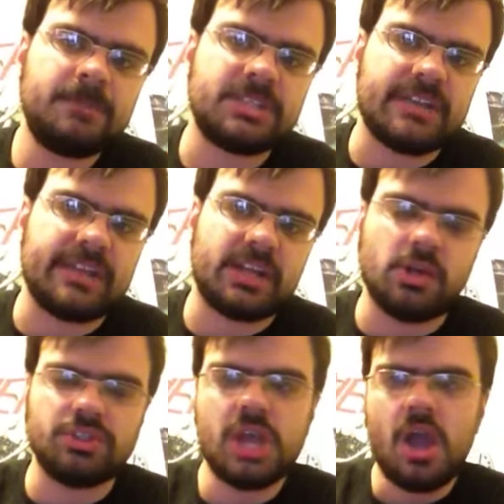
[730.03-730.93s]
See how that
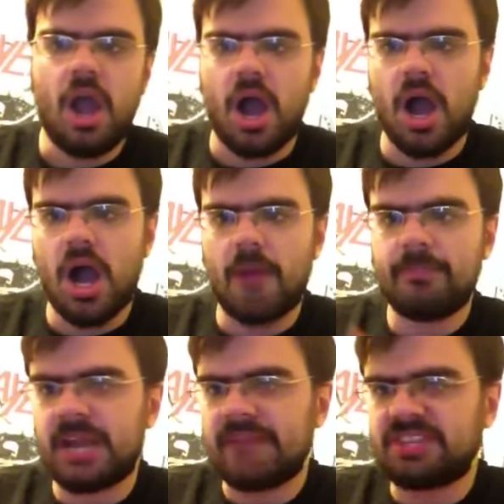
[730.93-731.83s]
goes.
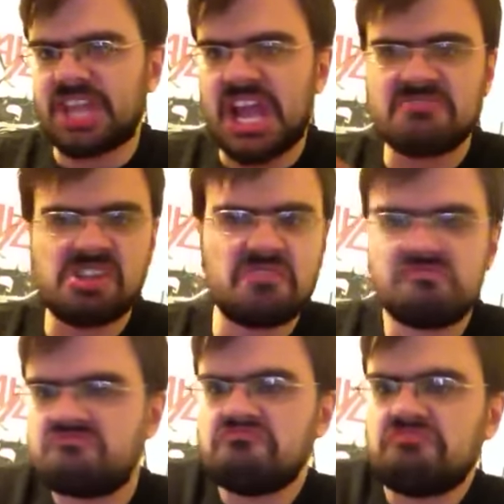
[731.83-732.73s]
But after that, you know,
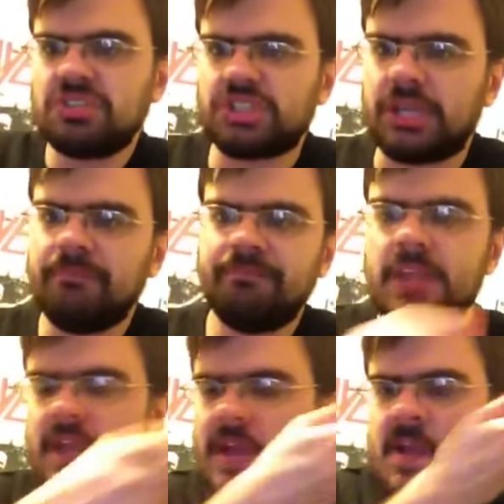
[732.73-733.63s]
we'll see.
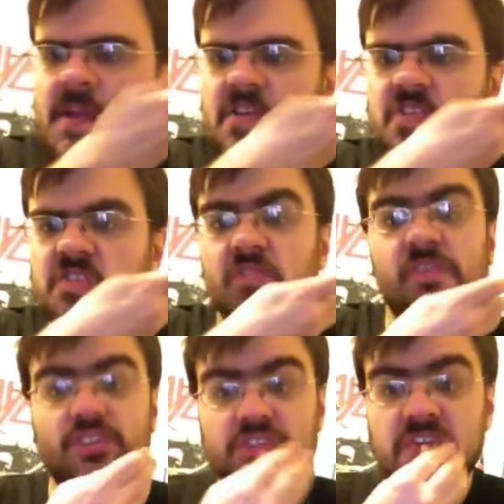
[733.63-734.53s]
So
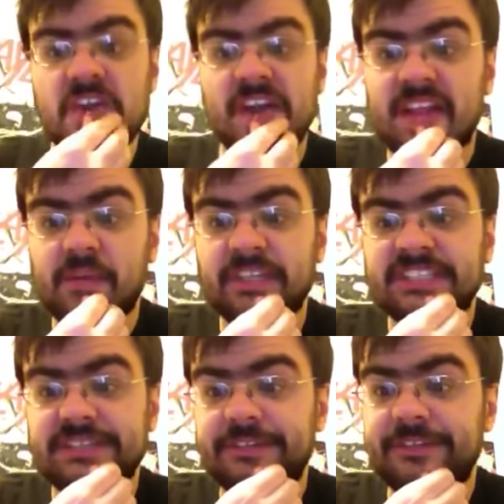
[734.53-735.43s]
far, so good. I like what I
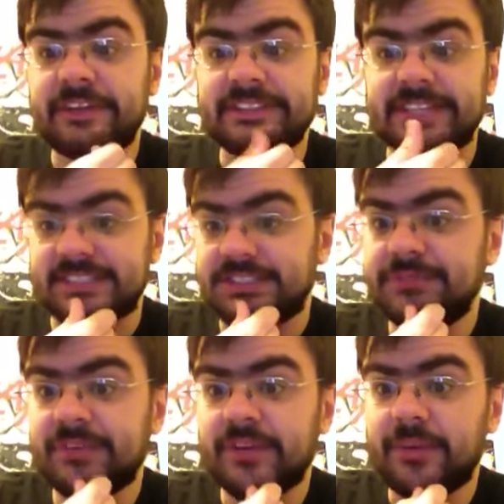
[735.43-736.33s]
see for Fairy Tail. It's
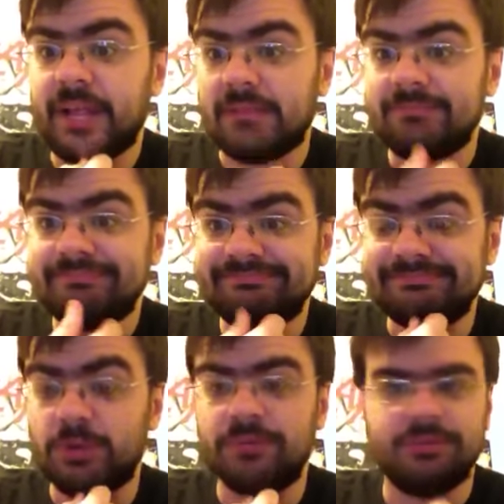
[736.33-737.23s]
doing very well.
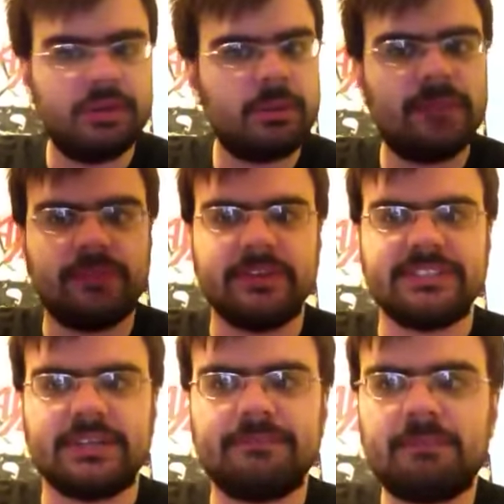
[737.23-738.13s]
Doing very well for
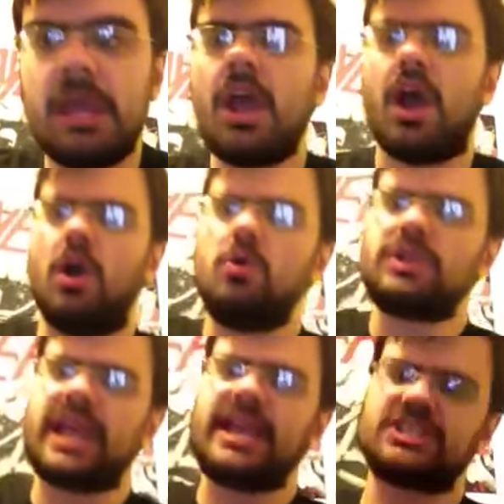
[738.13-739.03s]
itself.
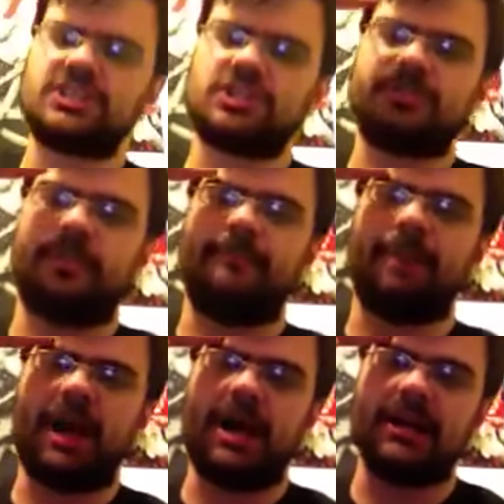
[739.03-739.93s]
Okay, so this is
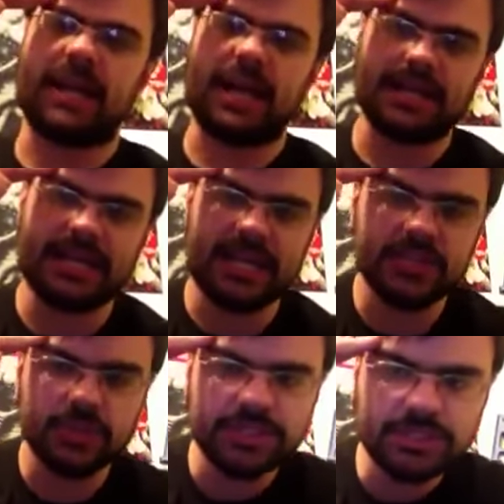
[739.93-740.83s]
Bankai
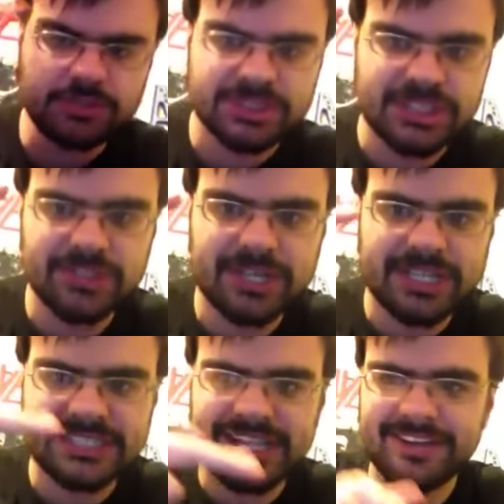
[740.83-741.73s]
922. See you
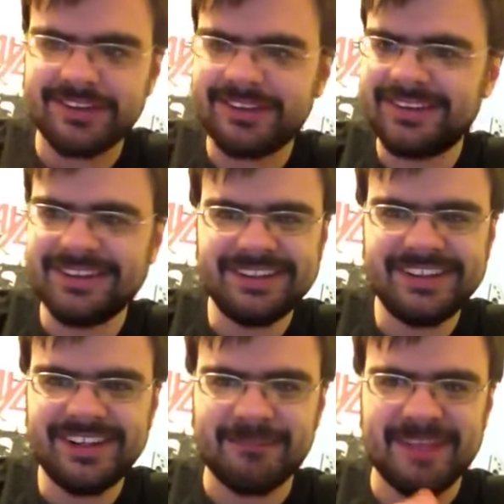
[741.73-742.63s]
guys later.
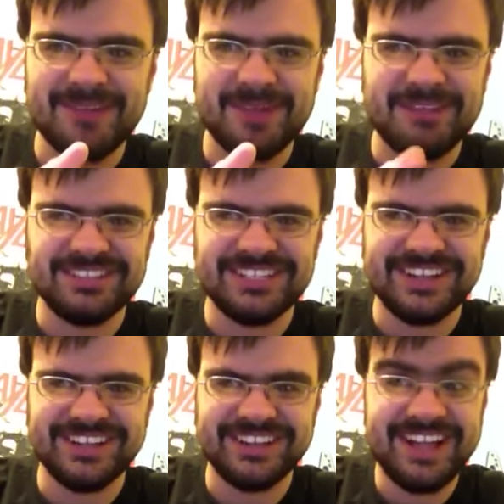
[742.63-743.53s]
Man, Raven
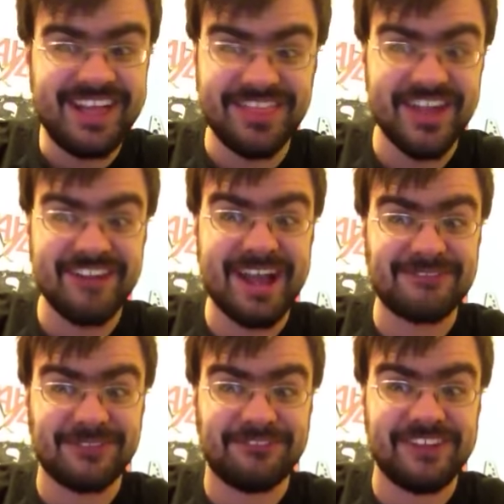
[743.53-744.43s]
Tail. They're
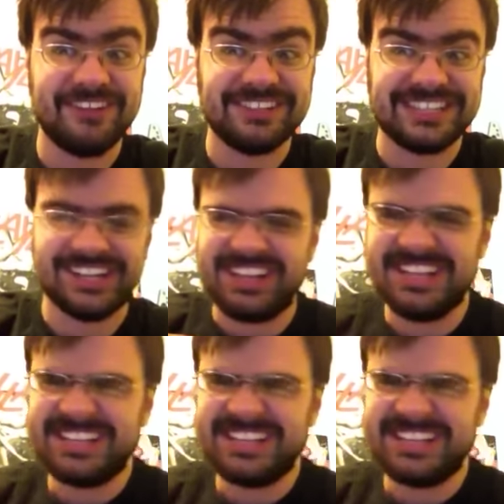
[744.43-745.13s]
after Fairy Tail.